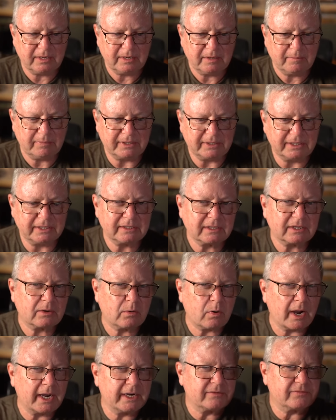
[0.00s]
But it didn't
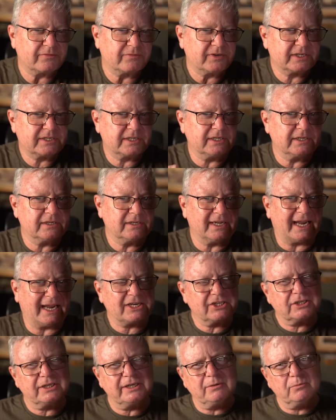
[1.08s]
quite fit in.
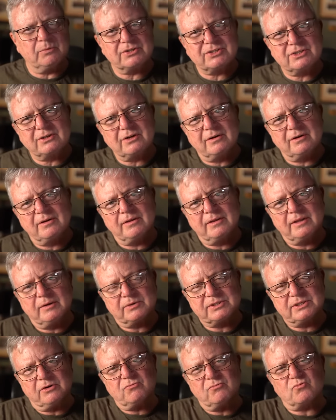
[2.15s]
Actually, it wasn't, there was
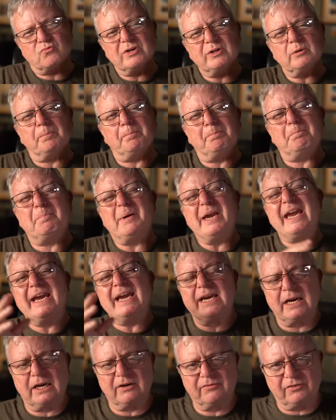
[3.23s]
no real
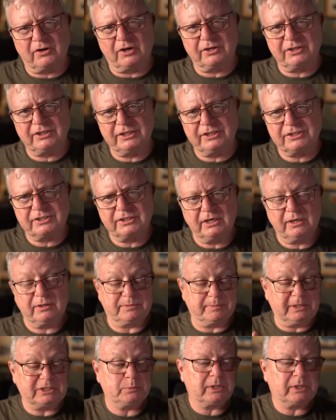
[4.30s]
big advantage. It was
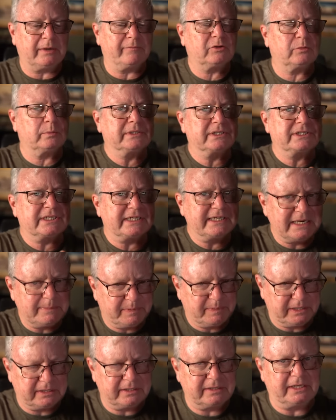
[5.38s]
much more comfortable to sleep
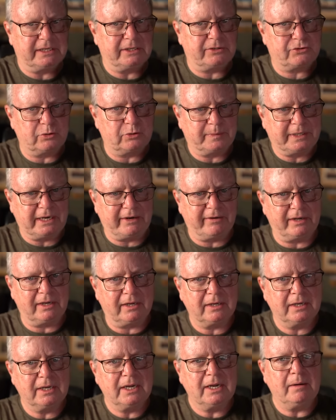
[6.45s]
in than a troop carrier,
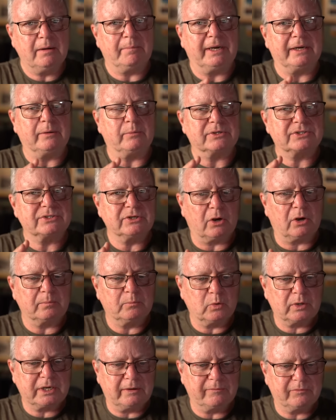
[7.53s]
but it was not
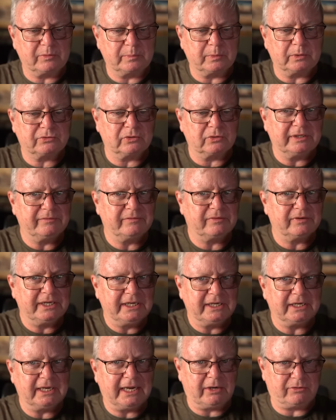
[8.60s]
more comfortable to live
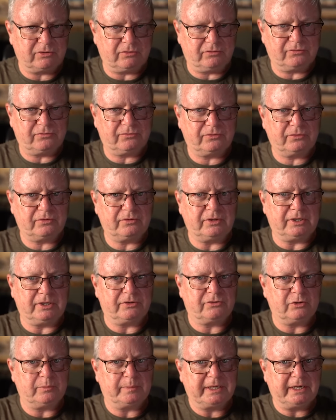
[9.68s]
in out of than a
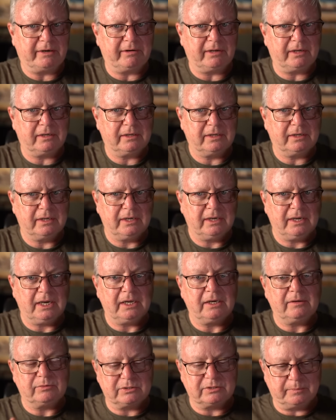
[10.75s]
troop carrier. And
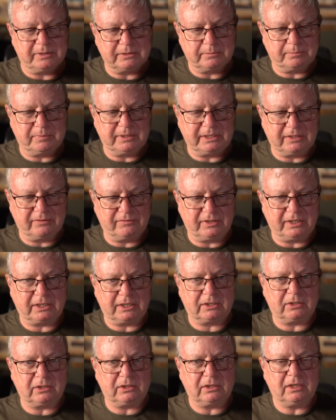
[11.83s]
it was a much bigger
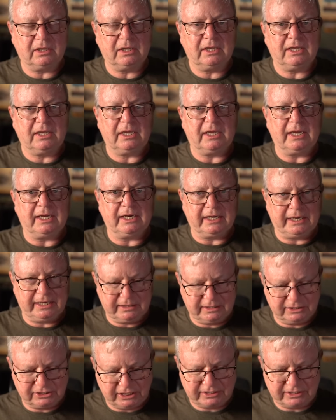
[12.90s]
vehicle, and I had
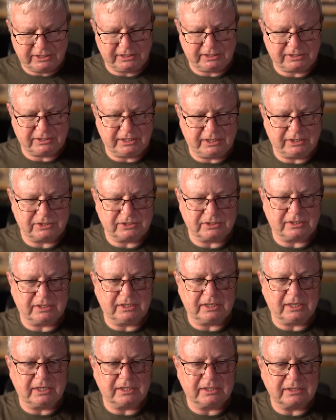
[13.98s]
the chassis extension, and
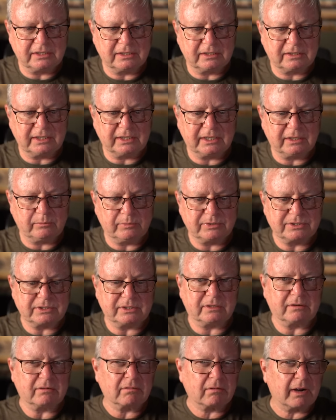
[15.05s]
I didn't think it was a
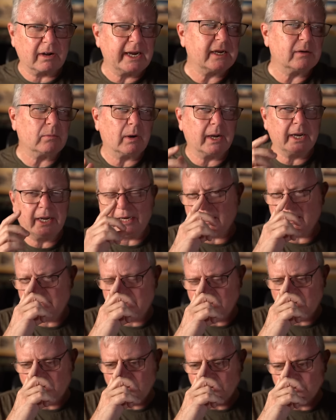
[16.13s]
great way
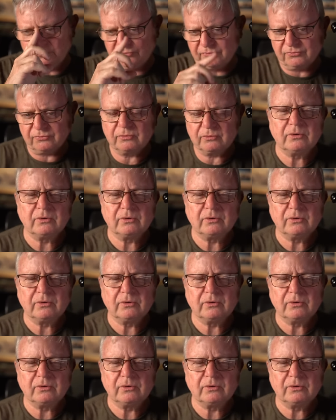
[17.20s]
of...